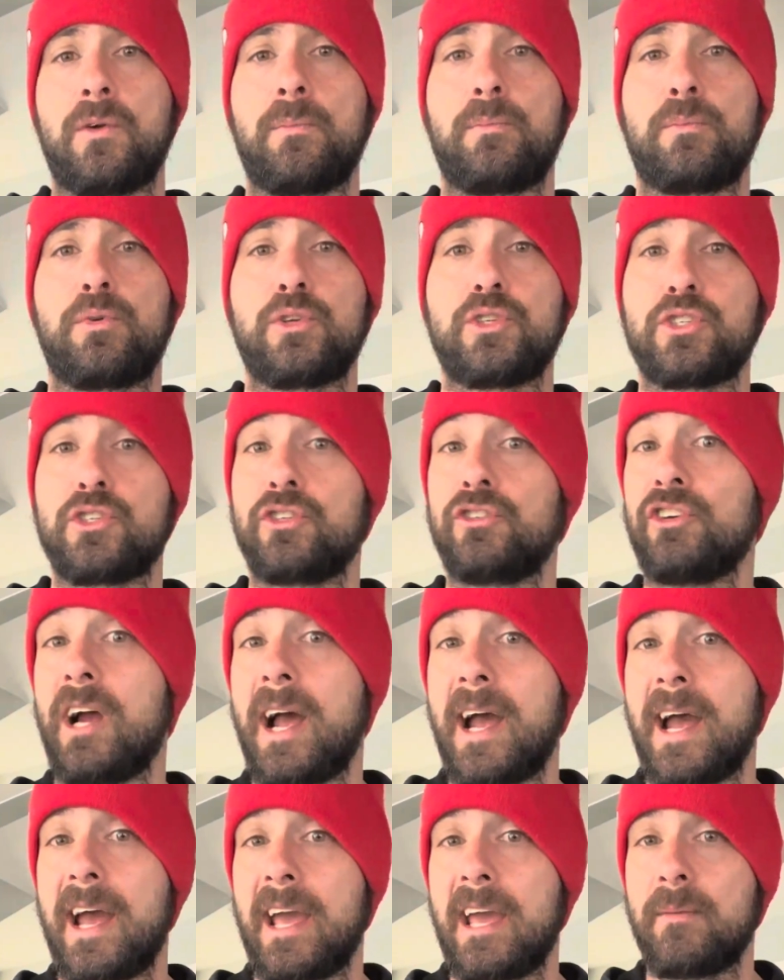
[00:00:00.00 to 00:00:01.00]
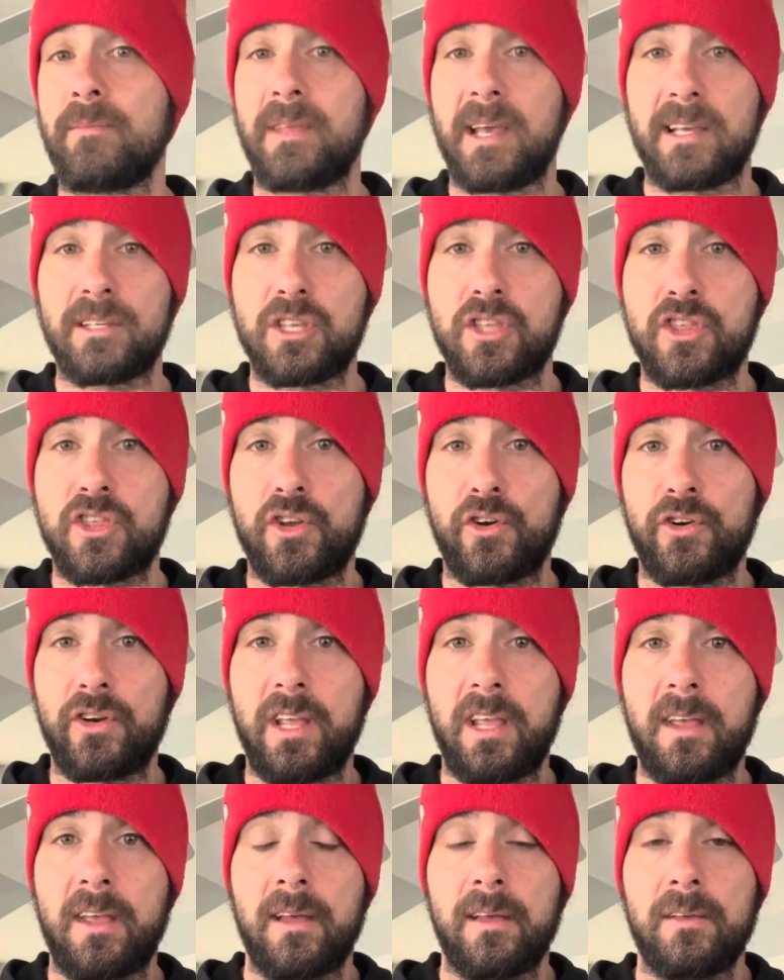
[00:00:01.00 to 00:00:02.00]
prescribed as
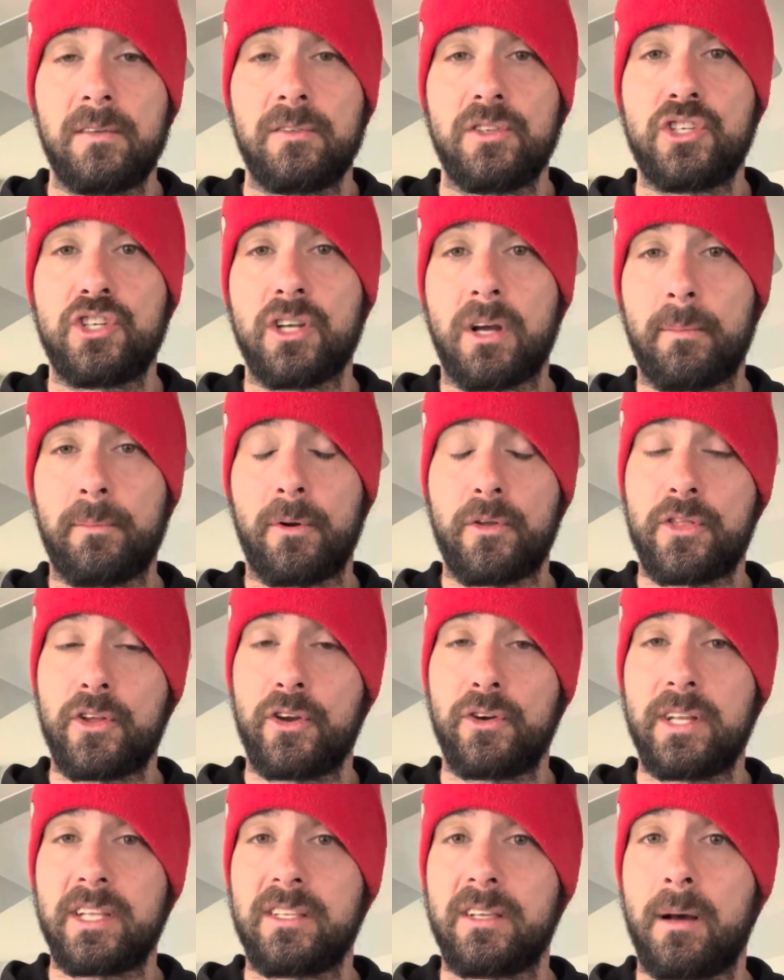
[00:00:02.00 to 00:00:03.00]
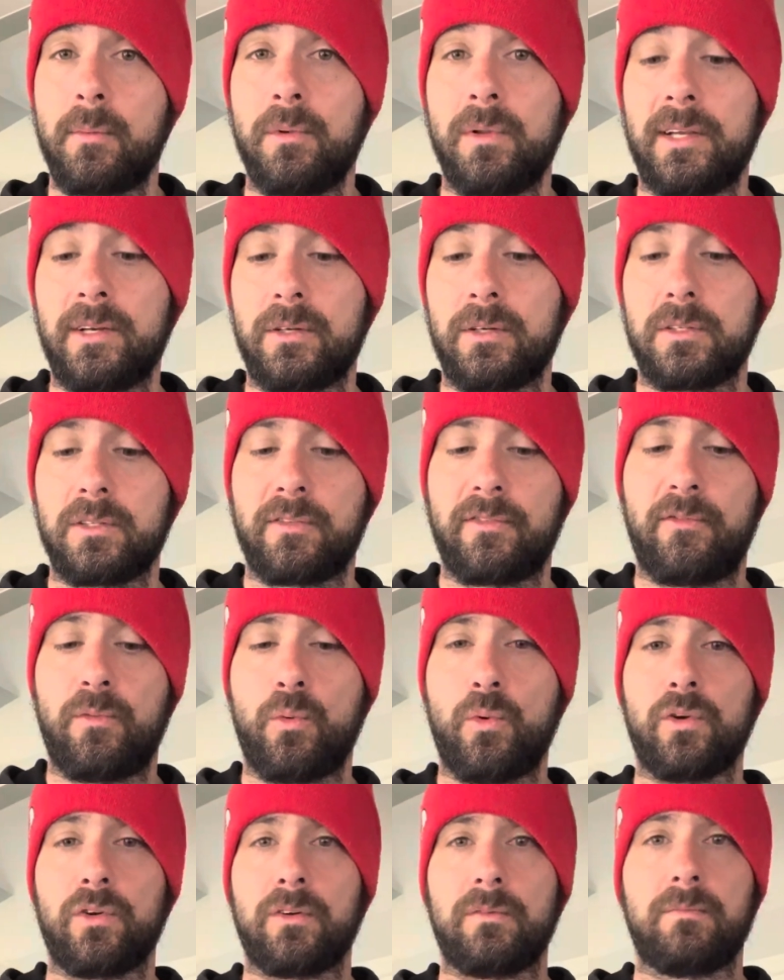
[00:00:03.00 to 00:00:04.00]
30 jump or 30 double unders
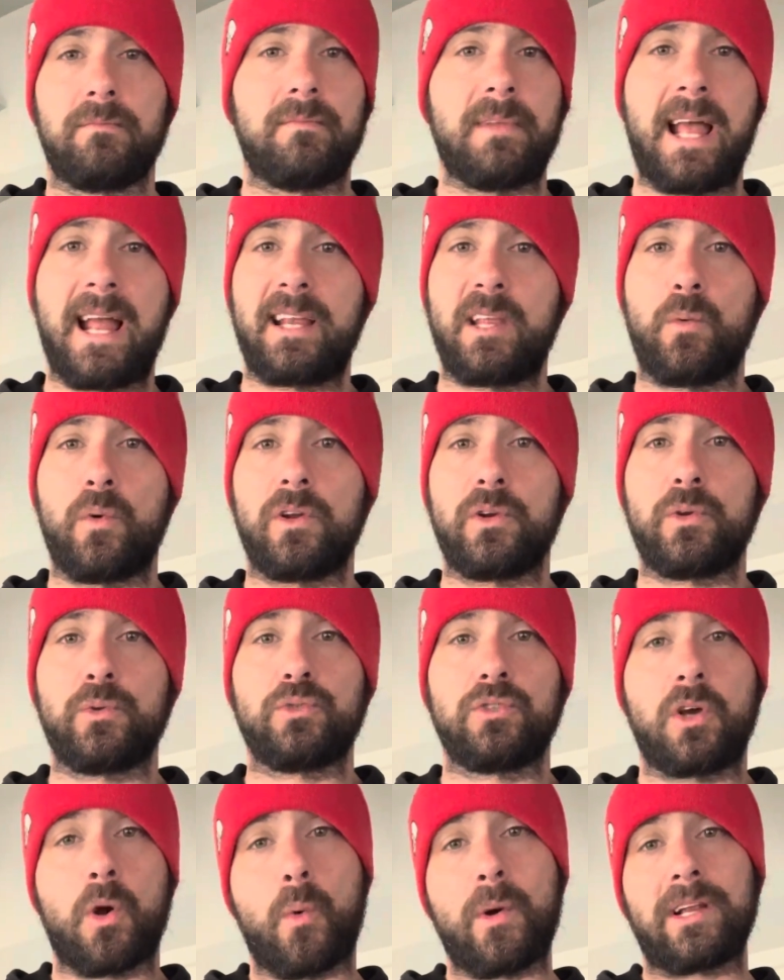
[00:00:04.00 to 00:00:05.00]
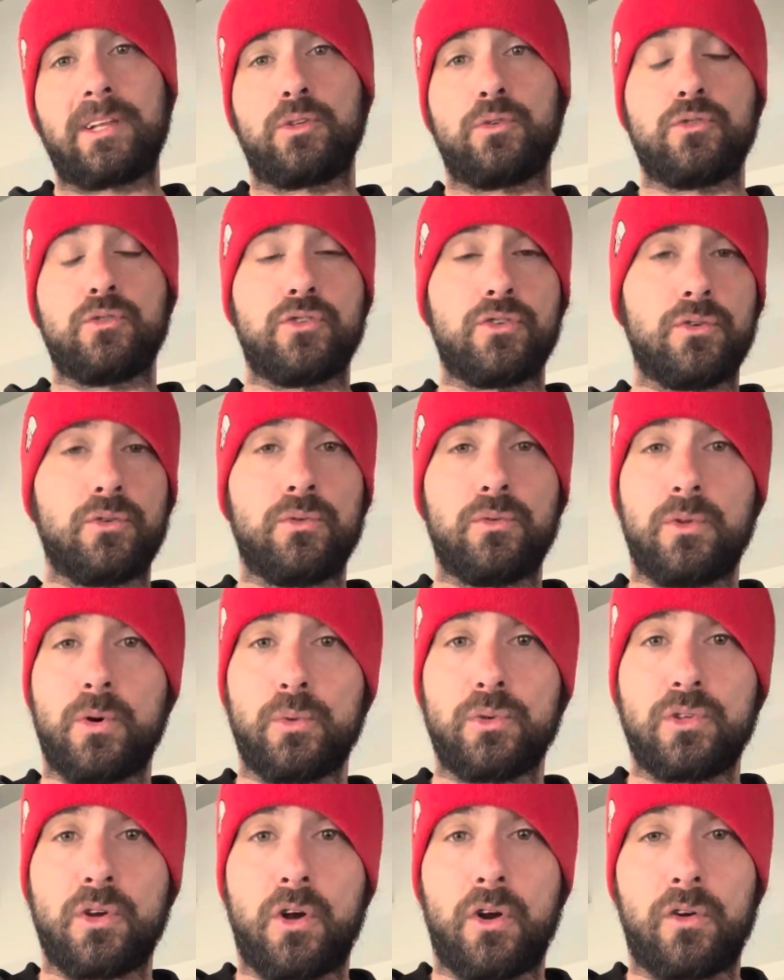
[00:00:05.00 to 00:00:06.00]
for anyone who's going to do
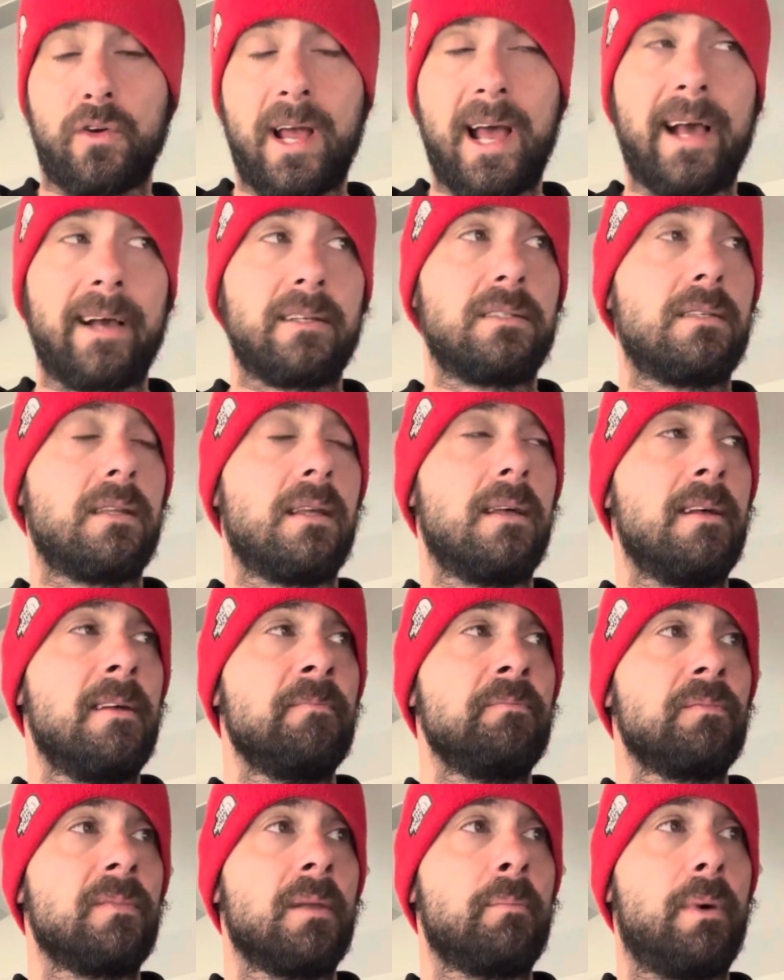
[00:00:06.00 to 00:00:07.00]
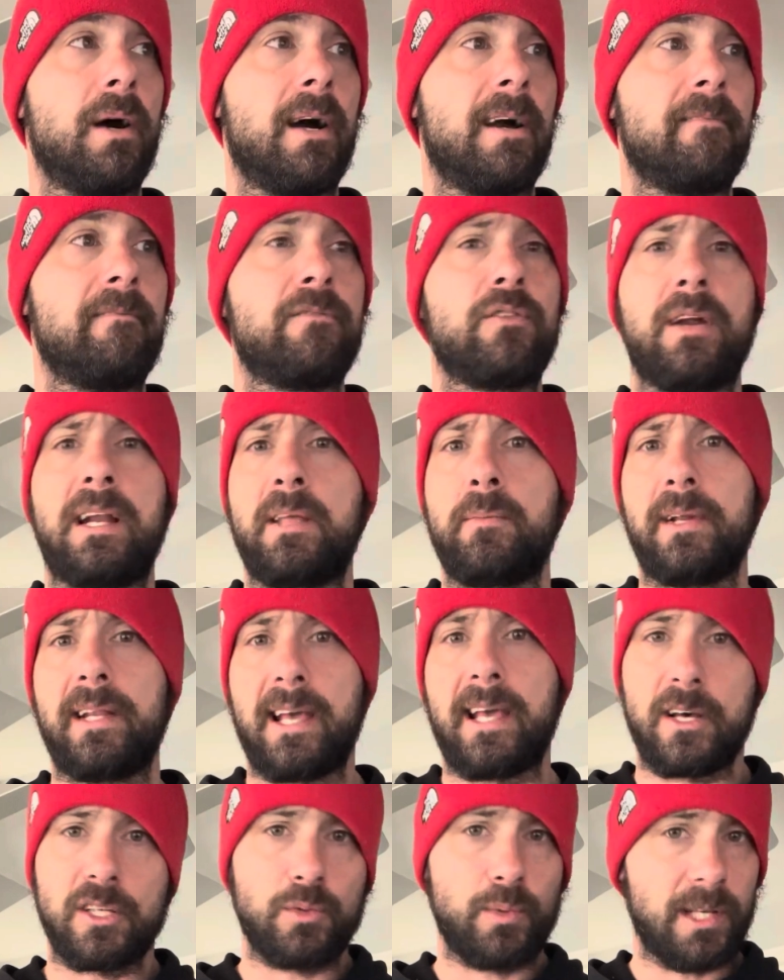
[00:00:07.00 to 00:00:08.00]
those RX'd. But for
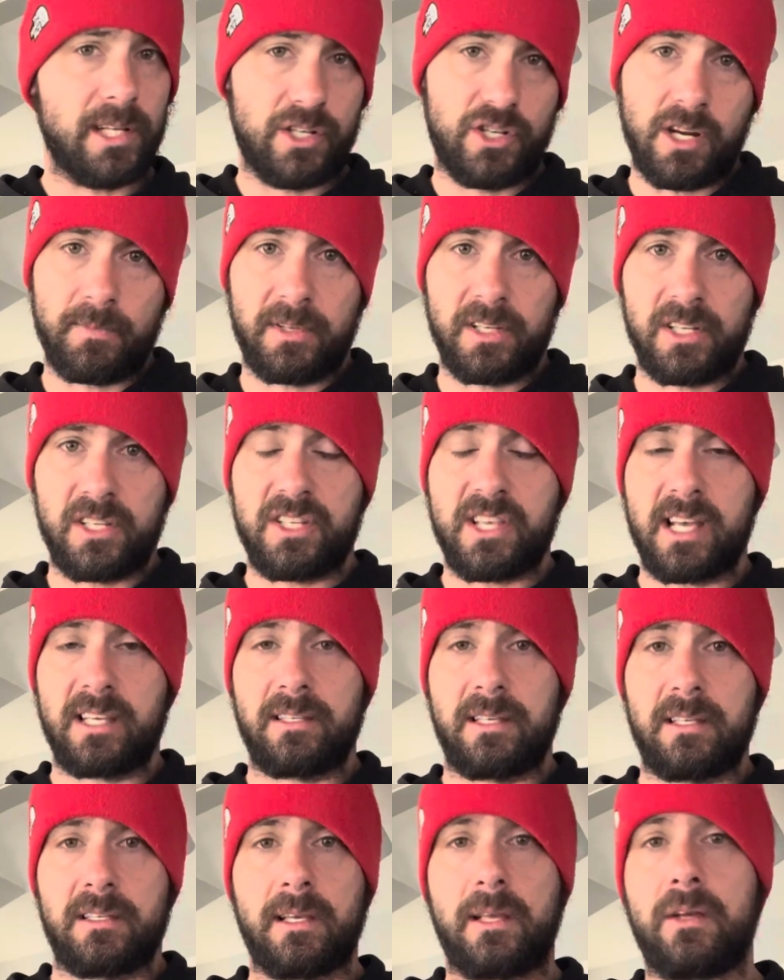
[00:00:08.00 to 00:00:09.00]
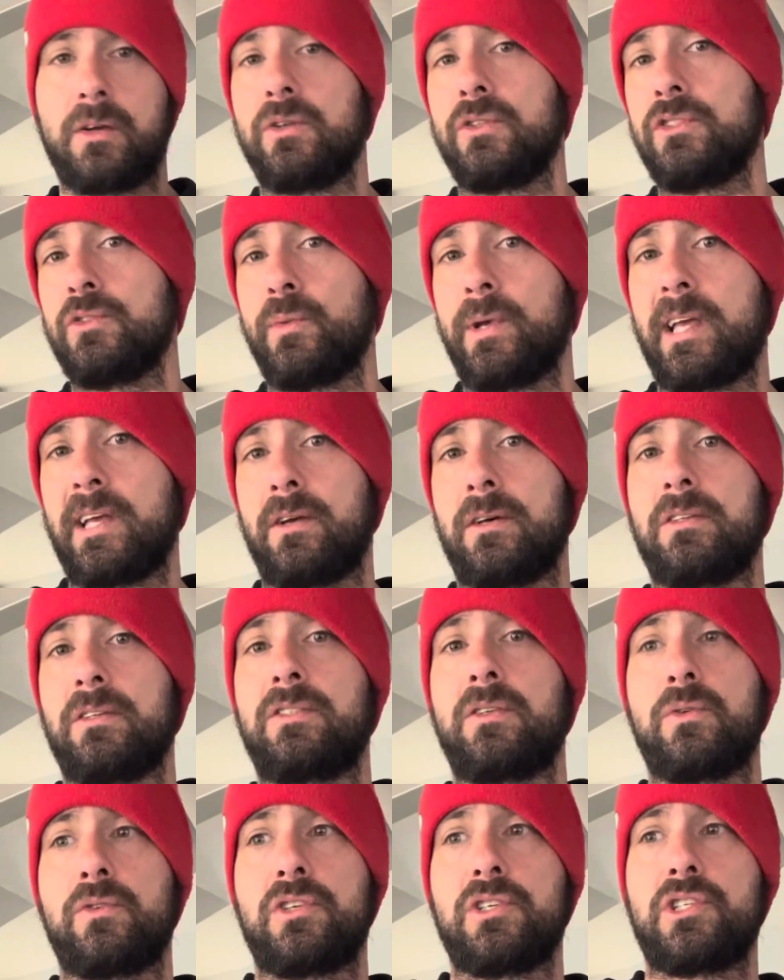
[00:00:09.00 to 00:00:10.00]
anybody else, we can jump to 60 singles. We can
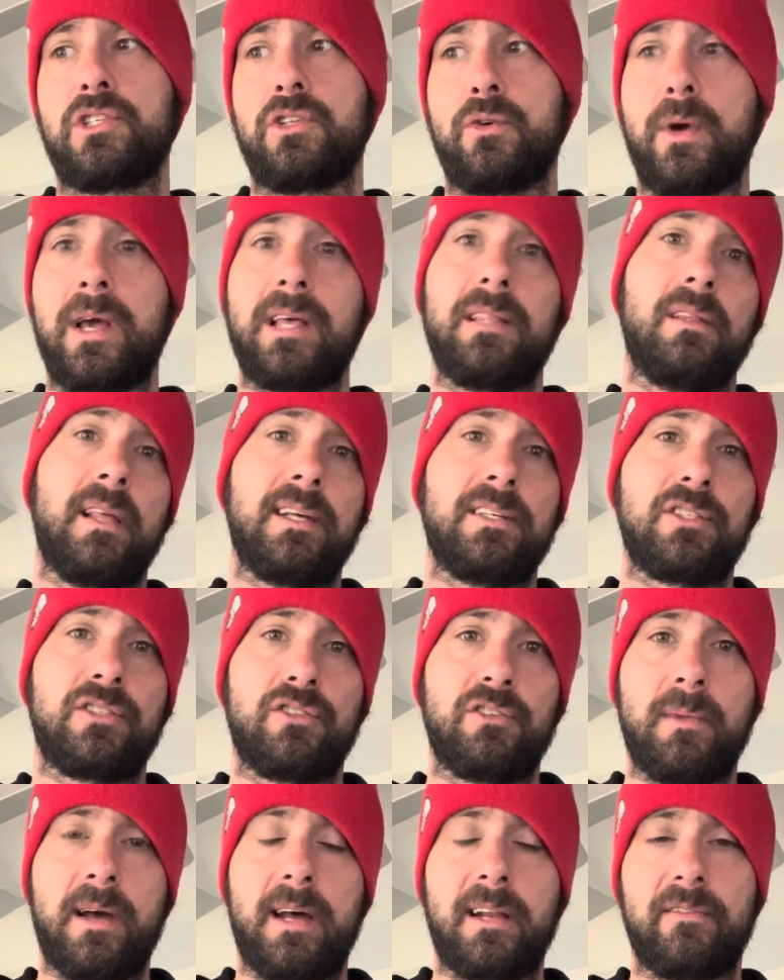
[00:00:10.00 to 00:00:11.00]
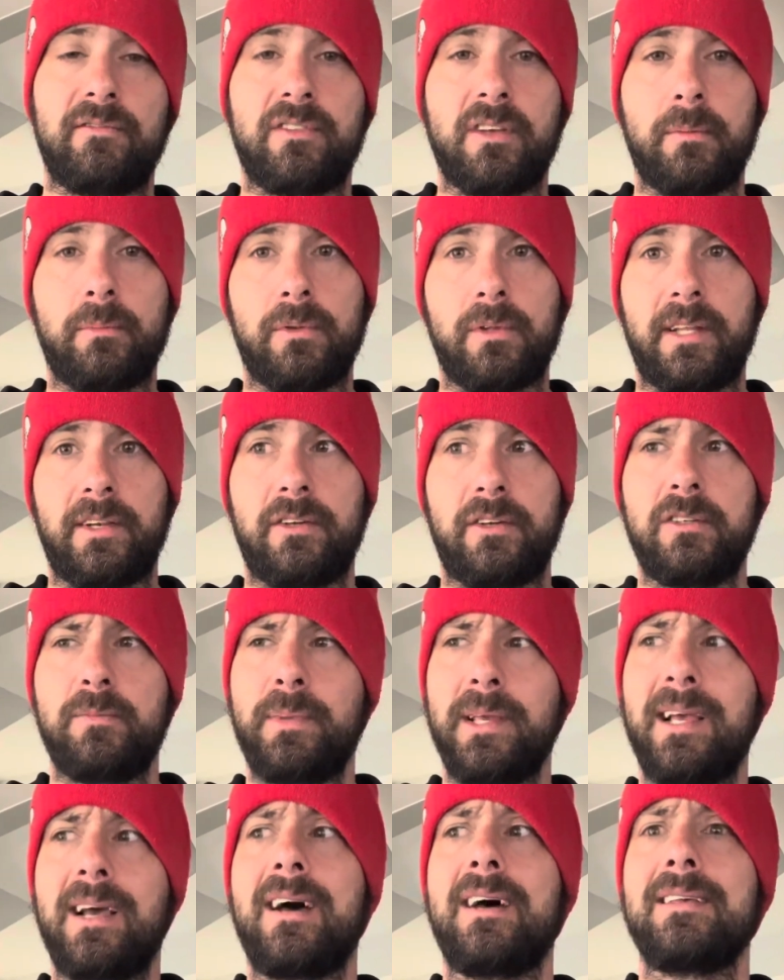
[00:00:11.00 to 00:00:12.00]
also just do a lesser amount of double unders,
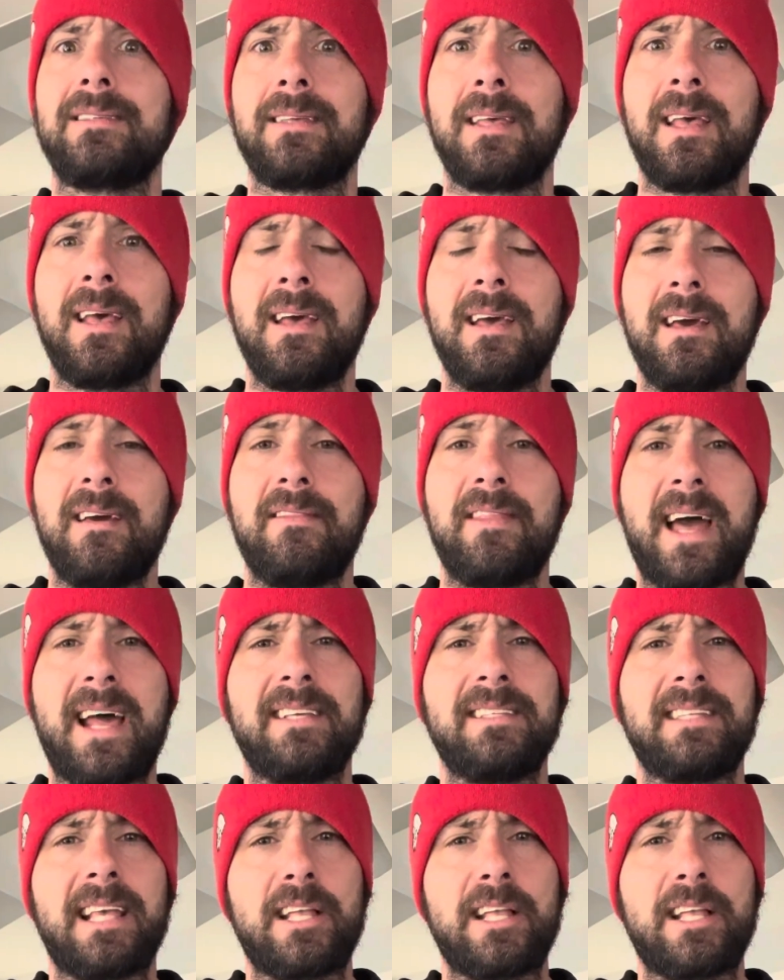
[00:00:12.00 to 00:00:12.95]
because that is a